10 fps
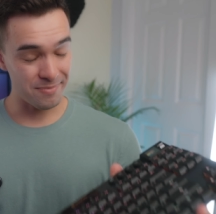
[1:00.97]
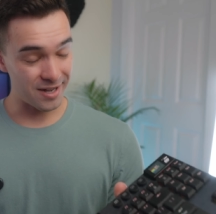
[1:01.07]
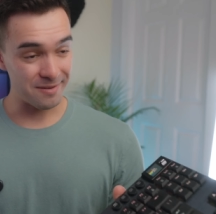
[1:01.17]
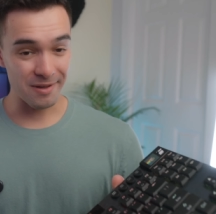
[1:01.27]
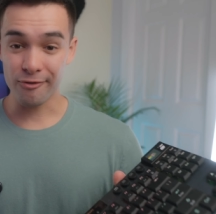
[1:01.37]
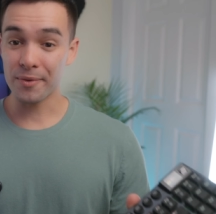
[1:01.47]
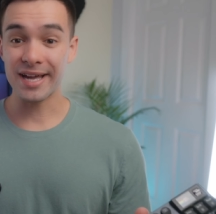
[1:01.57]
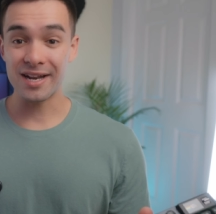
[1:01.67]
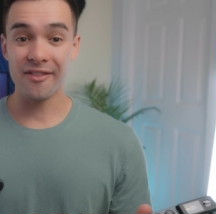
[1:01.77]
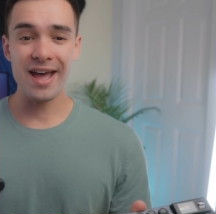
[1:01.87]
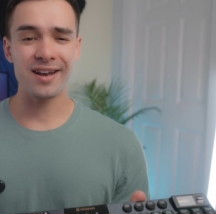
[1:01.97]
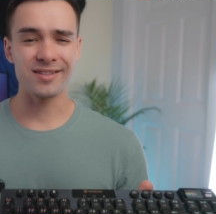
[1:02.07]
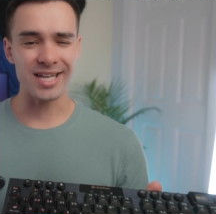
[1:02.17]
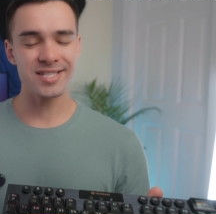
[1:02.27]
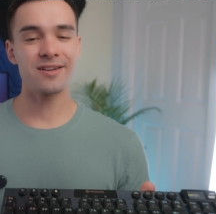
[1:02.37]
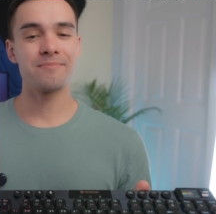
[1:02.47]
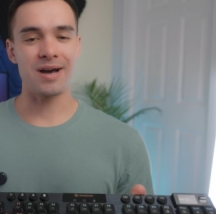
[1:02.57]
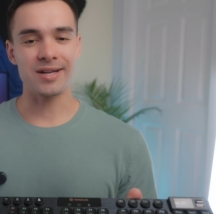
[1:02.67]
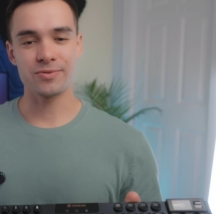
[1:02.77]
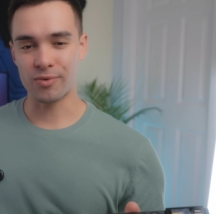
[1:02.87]
But before we get into that, let's
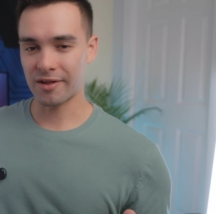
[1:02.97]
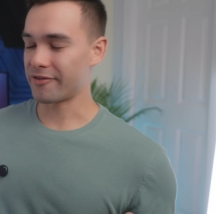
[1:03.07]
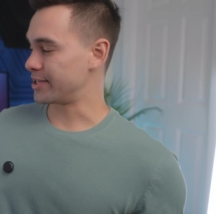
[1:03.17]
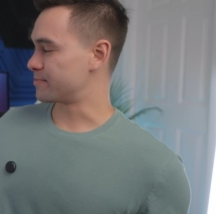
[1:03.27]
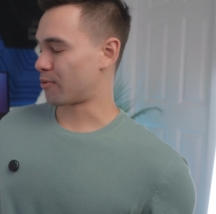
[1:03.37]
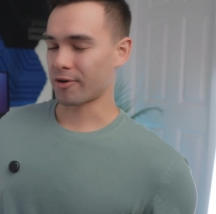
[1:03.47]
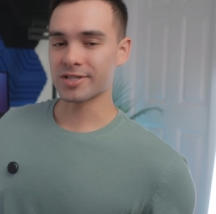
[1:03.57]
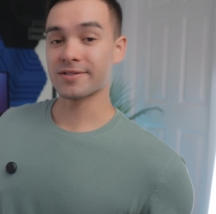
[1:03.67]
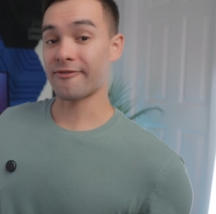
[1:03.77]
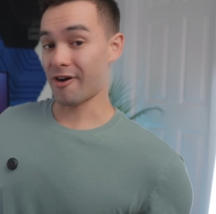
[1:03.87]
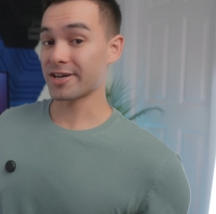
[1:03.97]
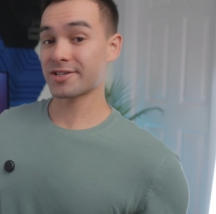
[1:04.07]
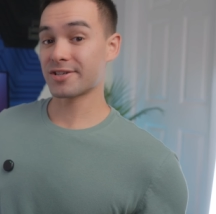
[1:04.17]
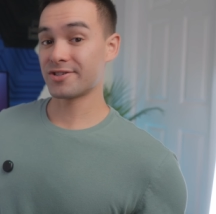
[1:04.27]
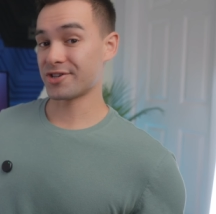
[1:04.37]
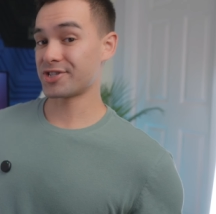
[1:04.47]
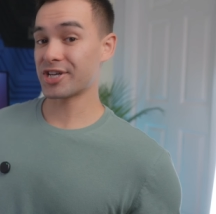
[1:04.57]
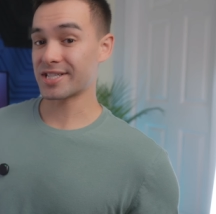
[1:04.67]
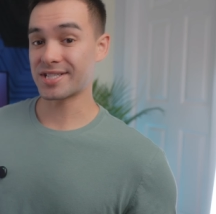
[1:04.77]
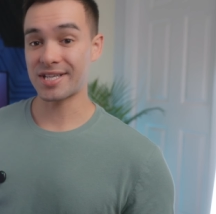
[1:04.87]
unbox one of these boards fresh, just so
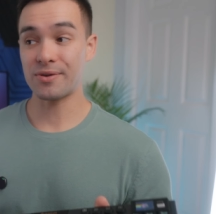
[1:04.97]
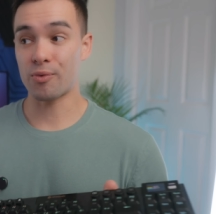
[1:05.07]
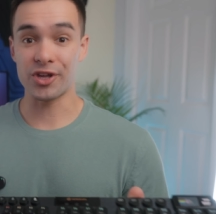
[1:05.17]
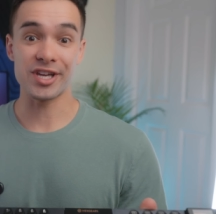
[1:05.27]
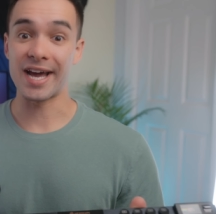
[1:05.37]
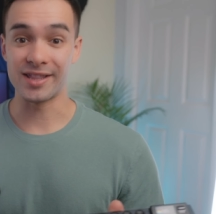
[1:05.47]
you can see what you get